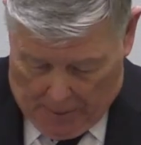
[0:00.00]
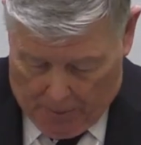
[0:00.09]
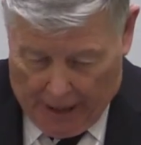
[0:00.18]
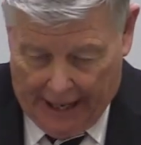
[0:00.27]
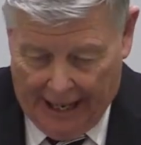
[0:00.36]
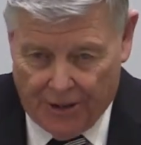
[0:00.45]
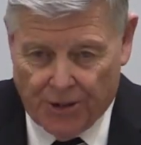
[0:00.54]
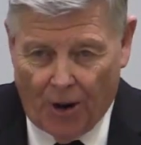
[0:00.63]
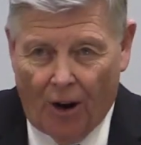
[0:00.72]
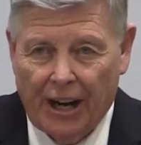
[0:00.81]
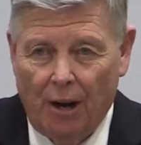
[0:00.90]
but it's
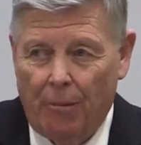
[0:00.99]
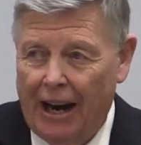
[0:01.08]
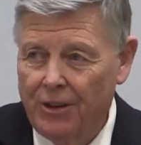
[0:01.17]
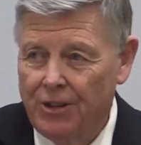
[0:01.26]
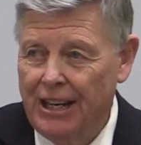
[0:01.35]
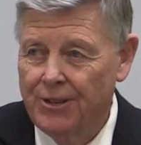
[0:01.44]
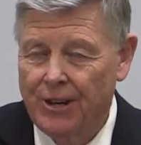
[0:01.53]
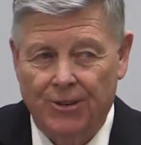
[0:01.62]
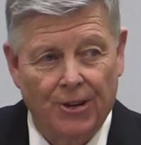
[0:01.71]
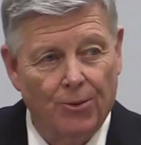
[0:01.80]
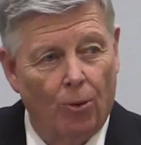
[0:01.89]
talking about
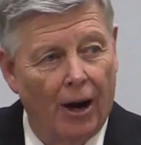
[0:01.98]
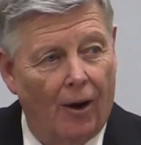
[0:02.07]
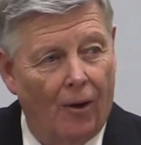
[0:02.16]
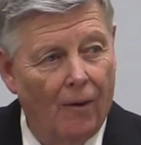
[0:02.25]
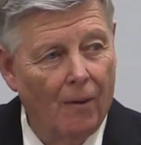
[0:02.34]
Jesus as well.